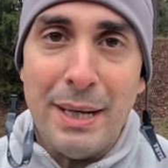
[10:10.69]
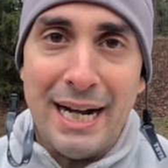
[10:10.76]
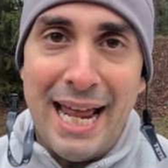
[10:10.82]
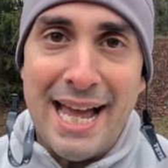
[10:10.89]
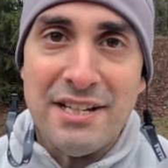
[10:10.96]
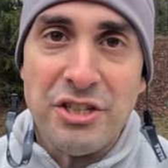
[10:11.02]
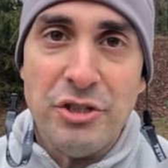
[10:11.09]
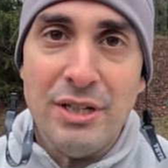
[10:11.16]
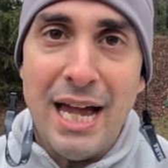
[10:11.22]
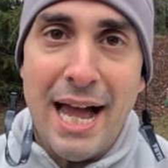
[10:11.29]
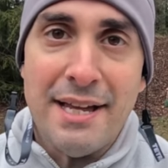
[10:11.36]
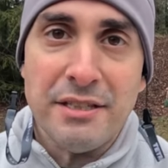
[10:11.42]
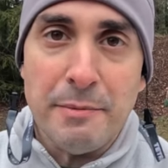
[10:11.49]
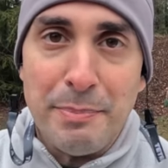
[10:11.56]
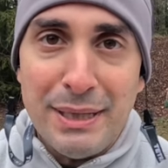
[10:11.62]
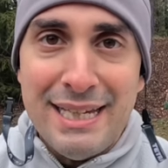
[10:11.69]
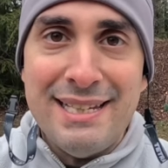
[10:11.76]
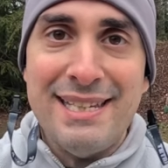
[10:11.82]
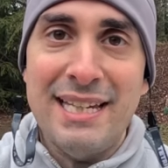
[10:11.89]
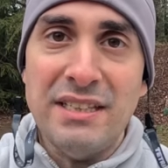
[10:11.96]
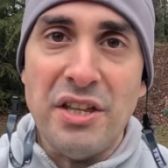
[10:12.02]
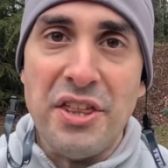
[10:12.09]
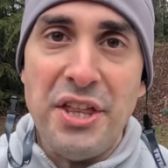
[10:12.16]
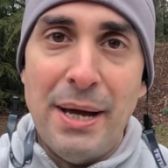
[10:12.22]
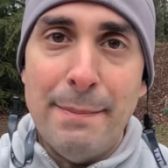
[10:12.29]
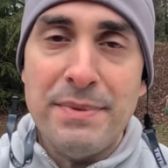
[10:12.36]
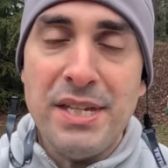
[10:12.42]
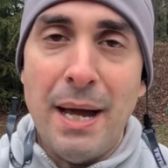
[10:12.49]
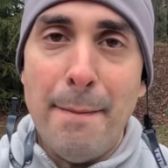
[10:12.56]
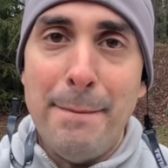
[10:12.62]
but I ask you guys to please hit the
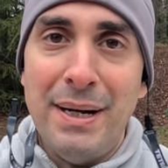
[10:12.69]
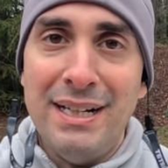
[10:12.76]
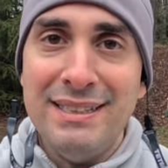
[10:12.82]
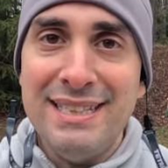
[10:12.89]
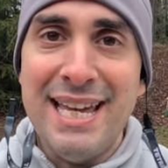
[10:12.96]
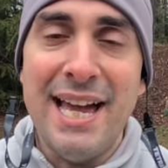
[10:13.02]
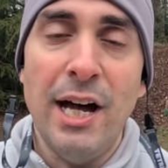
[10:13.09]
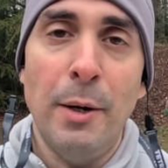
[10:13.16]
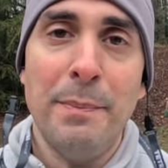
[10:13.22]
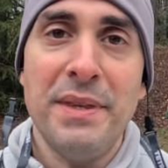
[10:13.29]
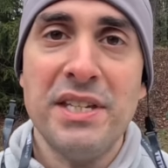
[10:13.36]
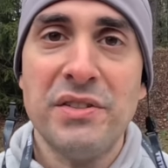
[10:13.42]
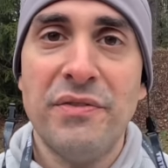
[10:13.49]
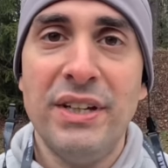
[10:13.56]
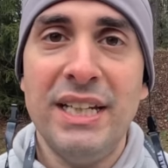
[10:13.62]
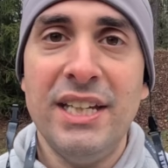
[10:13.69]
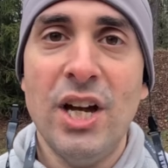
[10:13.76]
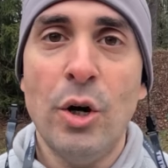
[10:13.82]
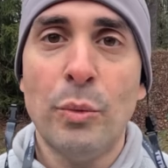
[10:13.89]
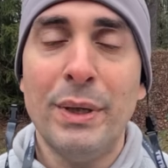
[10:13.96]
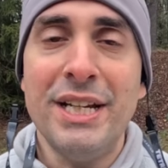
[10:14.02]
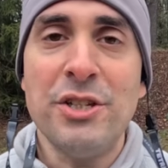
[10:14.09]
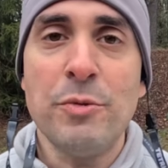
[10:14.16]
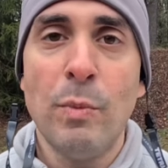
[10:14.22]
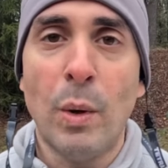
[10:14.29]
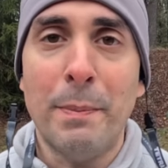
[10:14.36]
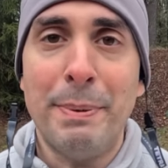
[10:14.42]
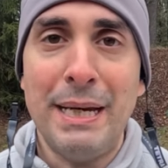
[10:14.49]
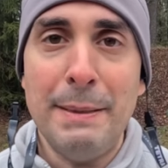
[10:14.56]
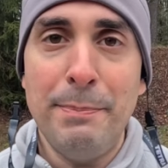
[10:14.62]
thumbs up button to help this video reach
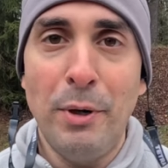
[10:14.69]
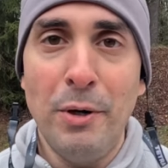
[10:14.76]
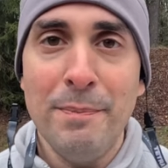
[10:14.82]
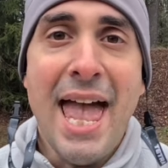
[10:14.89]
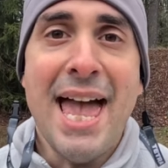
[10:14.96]
more people.